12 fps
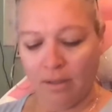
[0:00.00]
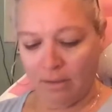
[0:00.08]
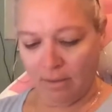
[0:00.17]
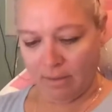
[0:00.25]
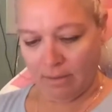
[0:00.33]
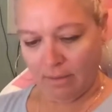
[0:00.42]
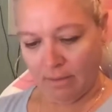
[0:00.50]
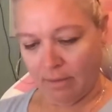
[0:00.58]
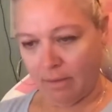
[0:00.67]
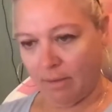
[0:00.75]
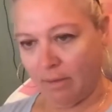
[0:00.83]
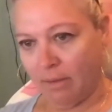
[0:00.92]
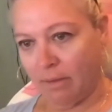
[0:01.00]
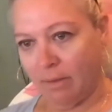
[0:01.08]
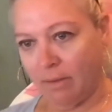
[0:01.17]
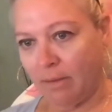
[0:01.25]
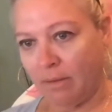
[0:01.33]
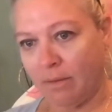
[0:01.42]

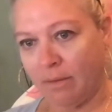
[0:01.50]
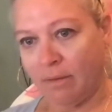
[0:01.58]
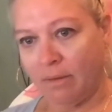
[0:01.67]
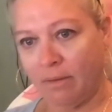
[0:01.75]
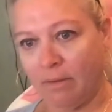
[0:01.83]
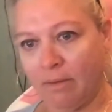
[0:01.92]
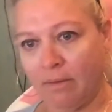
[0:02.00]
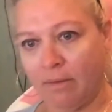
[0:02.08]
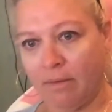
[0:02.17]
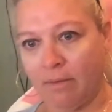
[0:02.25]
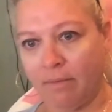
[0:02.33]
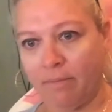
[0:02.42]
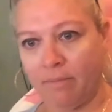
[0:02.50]
(silence)